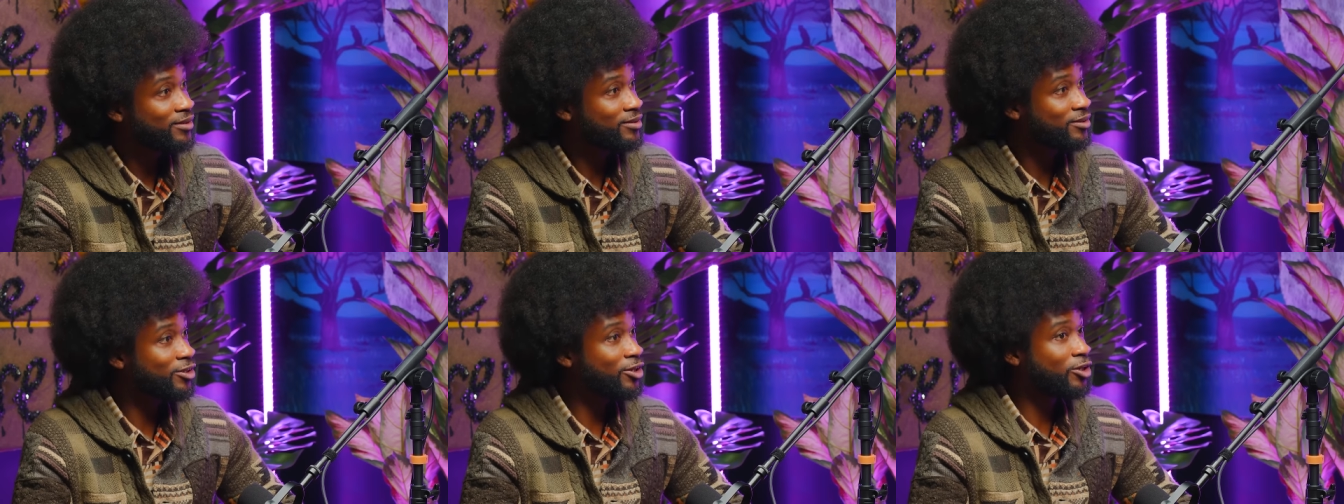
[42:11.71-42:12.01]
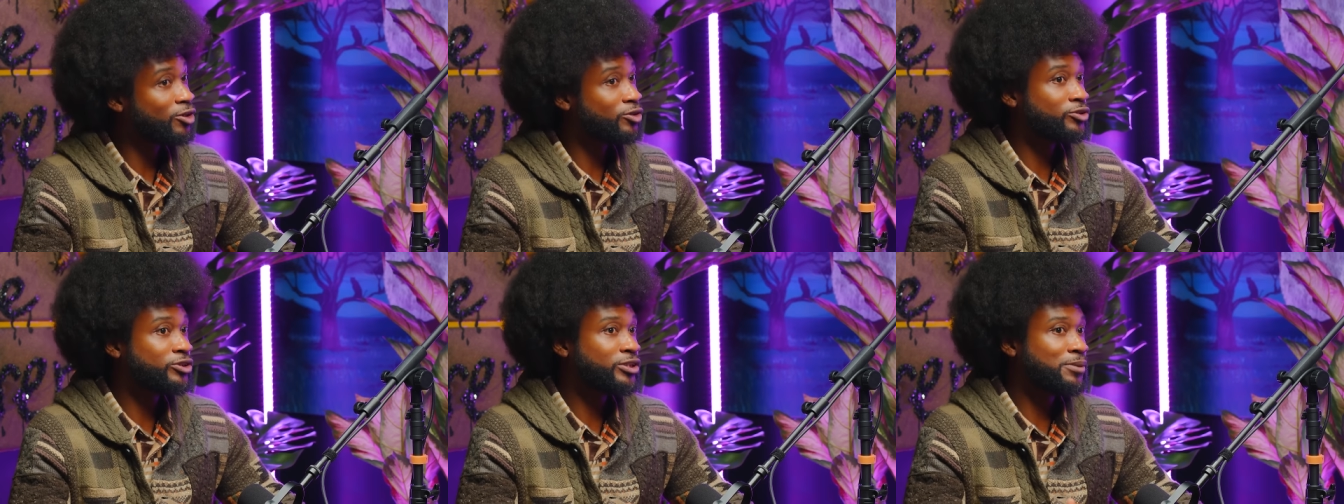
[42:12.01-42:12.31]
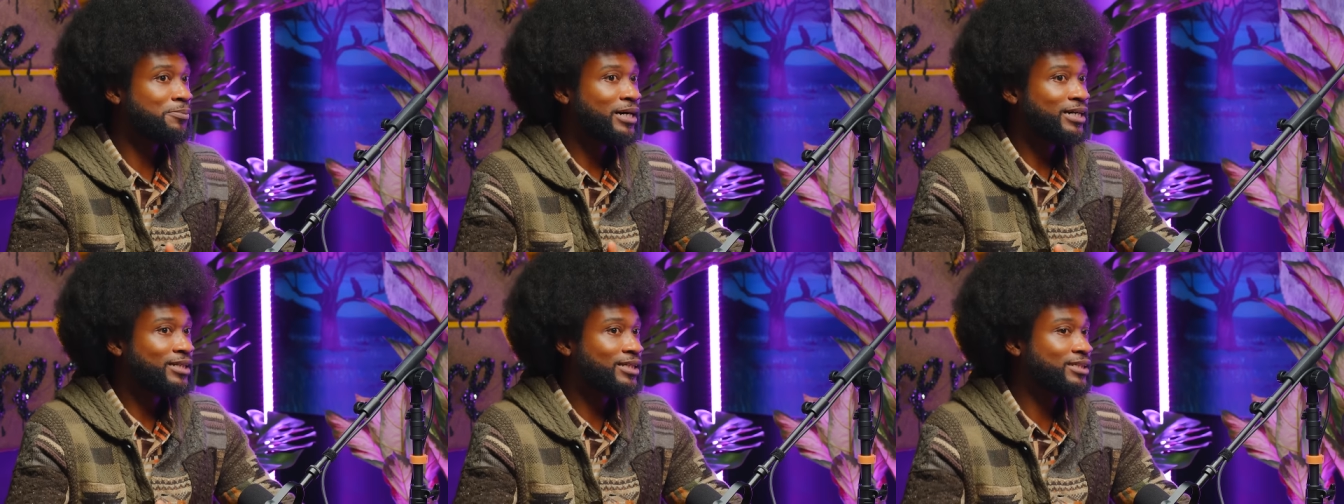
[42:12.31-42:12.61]
You know,
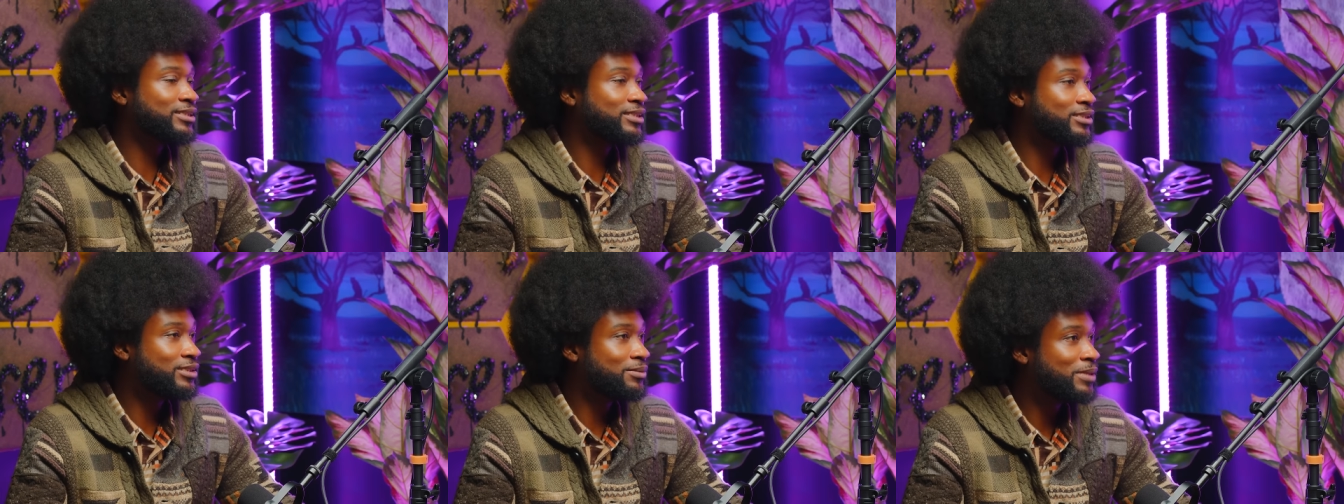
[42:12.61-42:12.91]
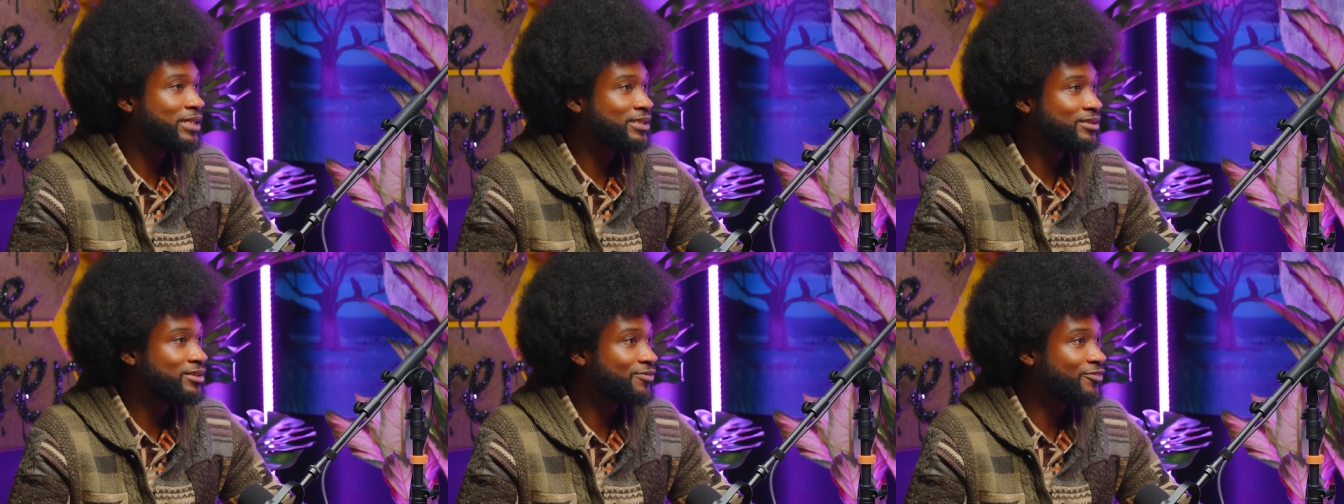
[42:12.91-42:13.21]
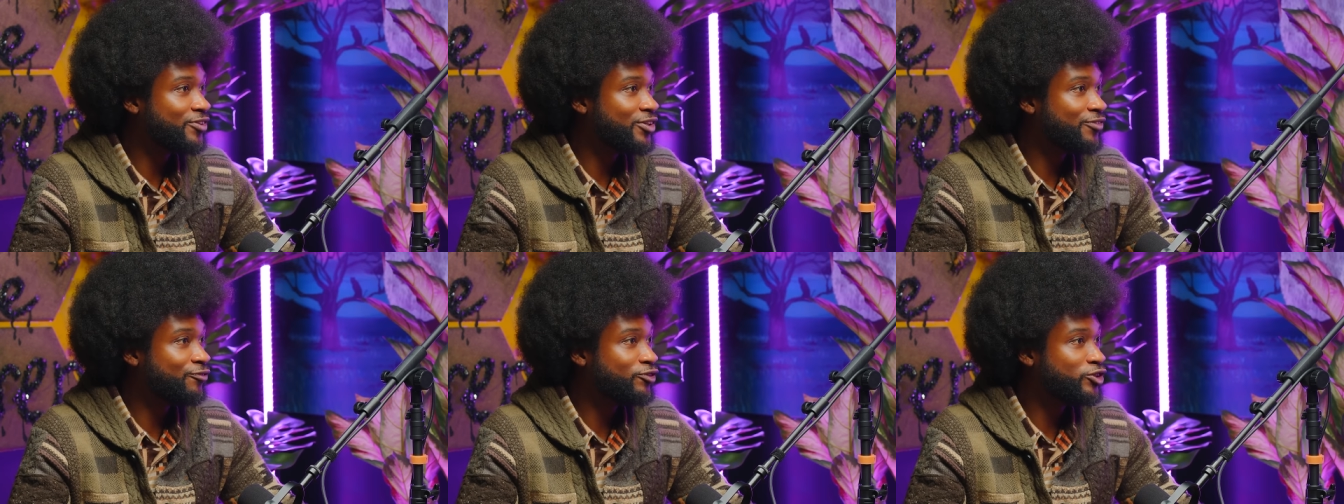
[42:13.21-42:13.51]
somebody, let's say somebody's
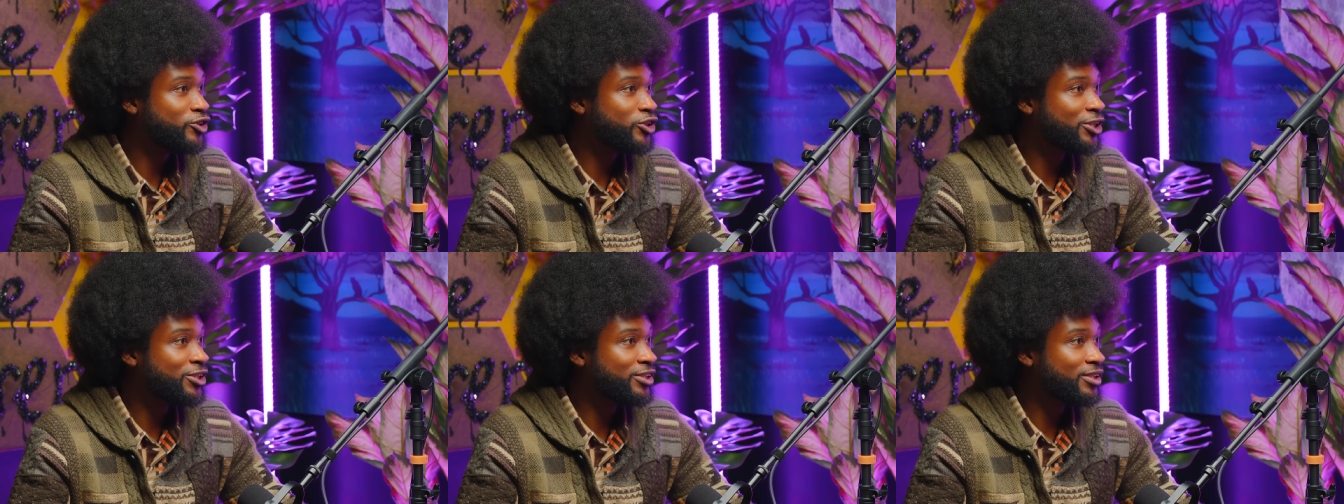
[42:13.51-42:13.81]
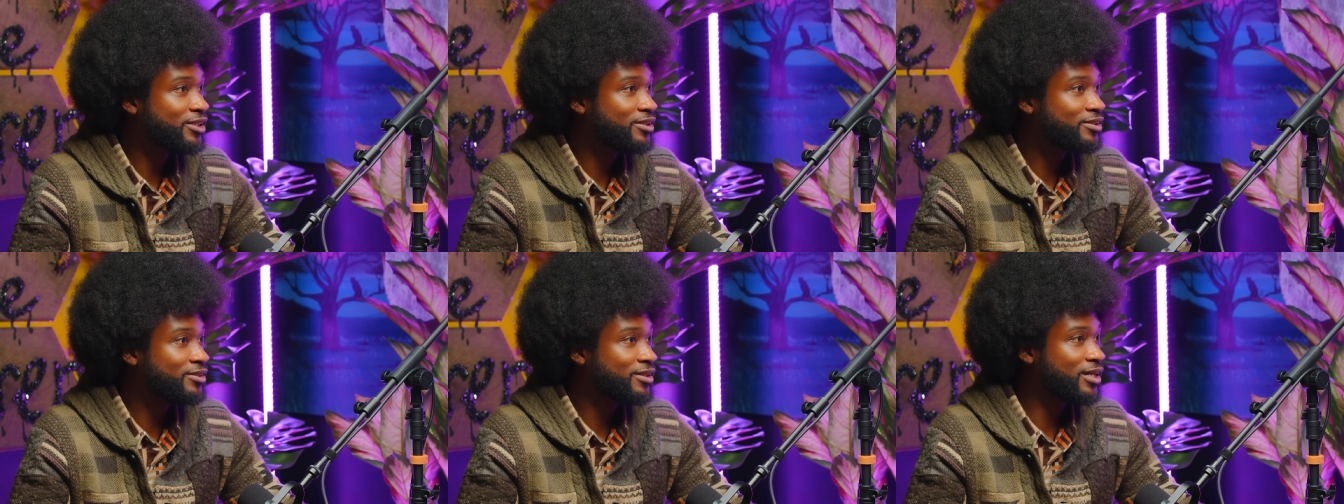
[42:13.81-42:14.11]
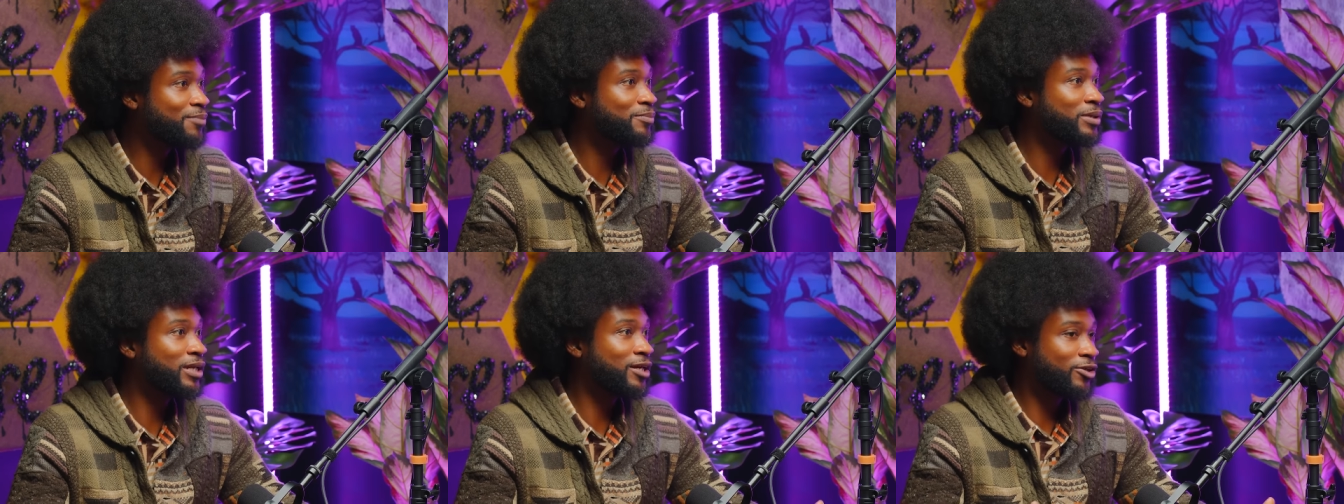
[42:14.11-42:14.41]
living in Virginia.
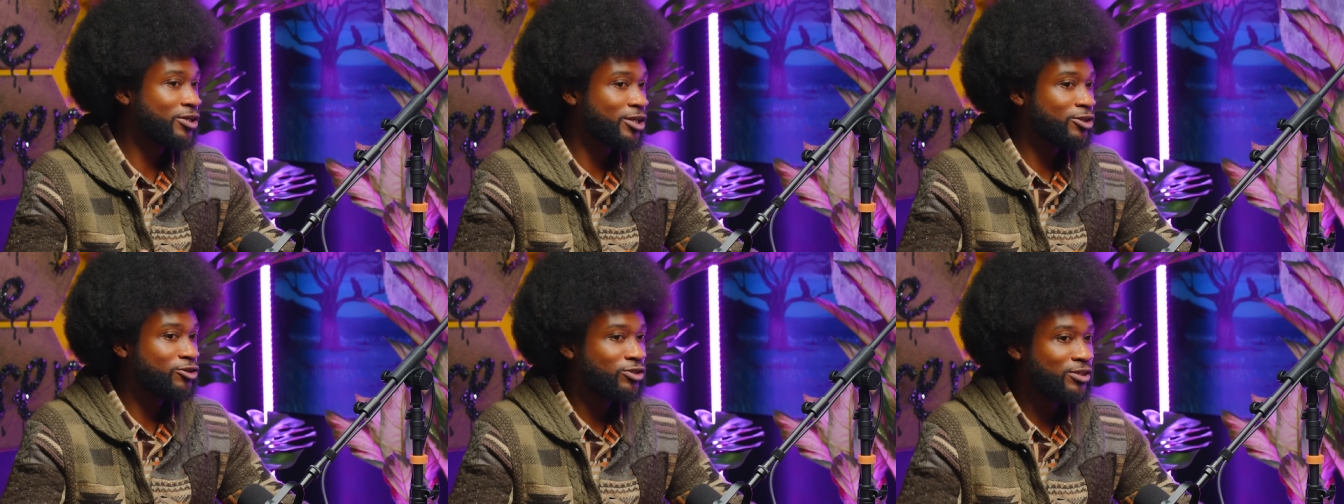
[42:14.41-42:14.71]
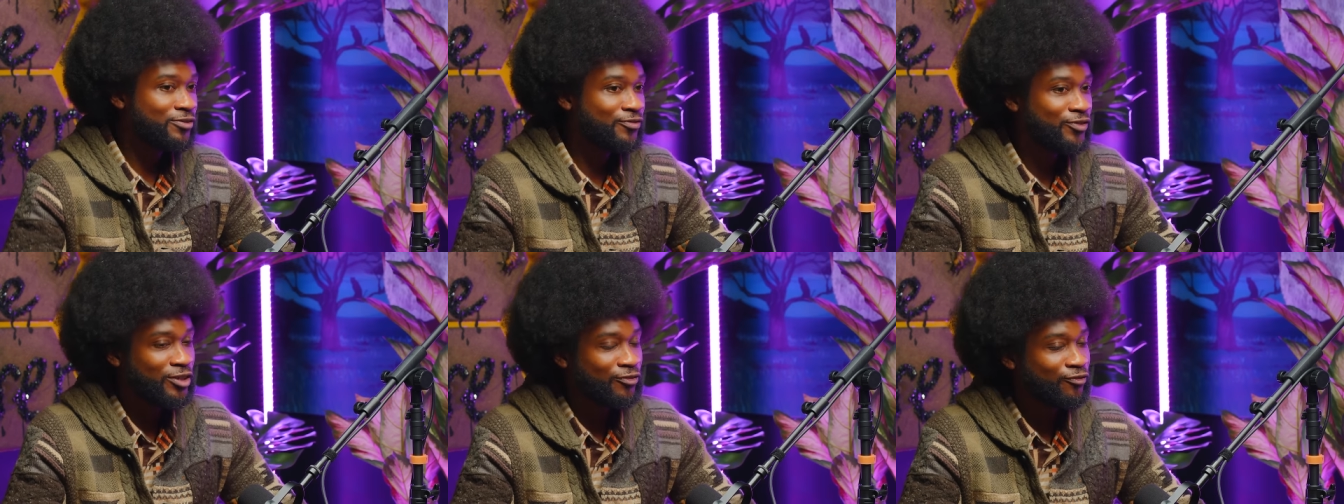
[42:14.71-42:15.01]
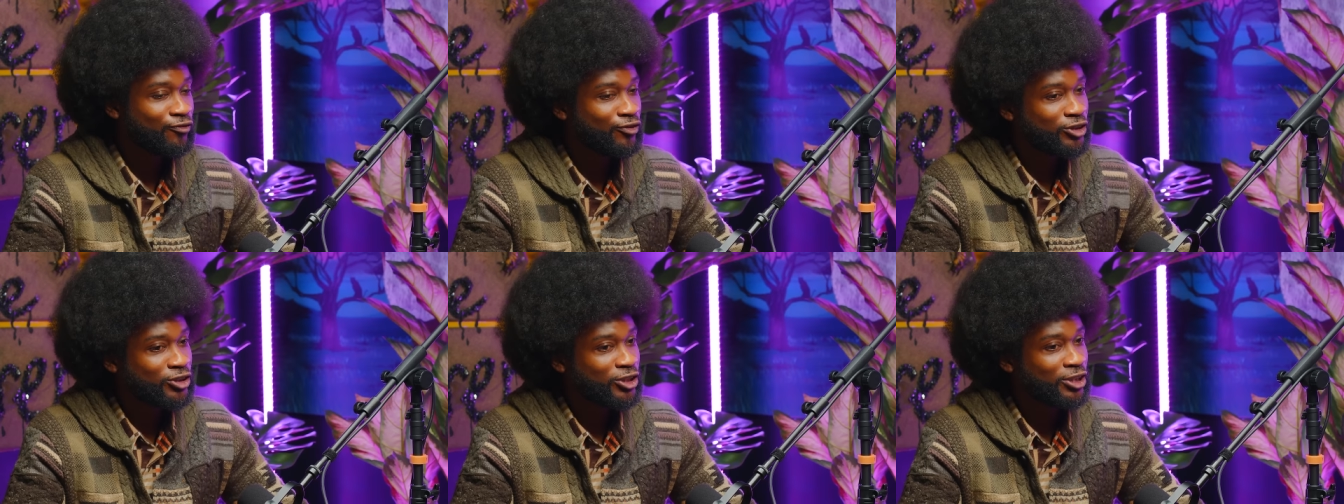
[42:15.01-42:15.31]
I'd be like, okay, you living in
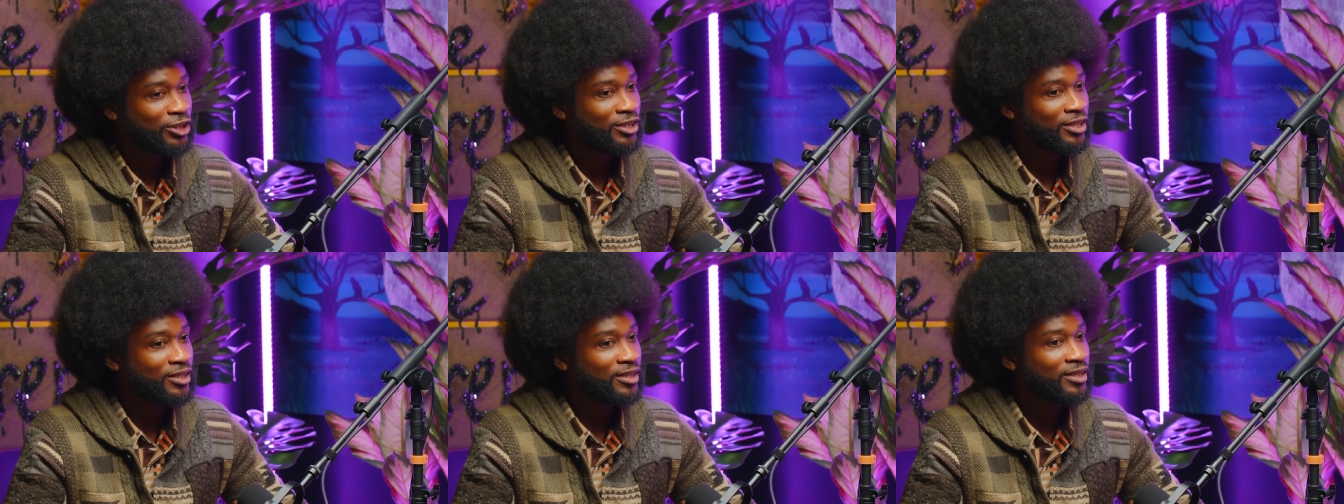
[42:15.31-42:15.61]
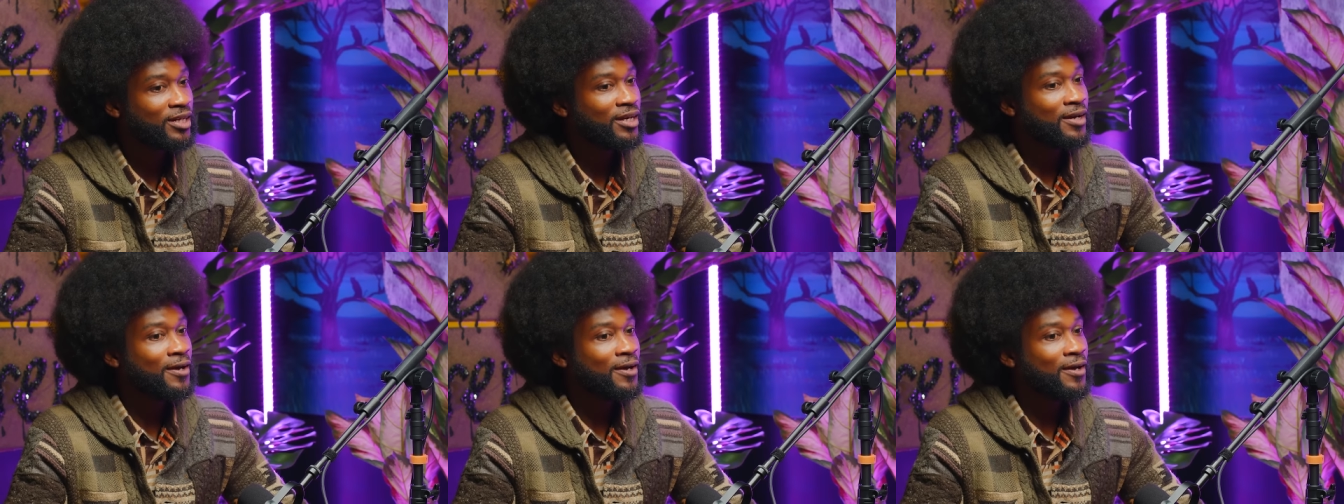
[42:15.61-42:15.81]
Virginia.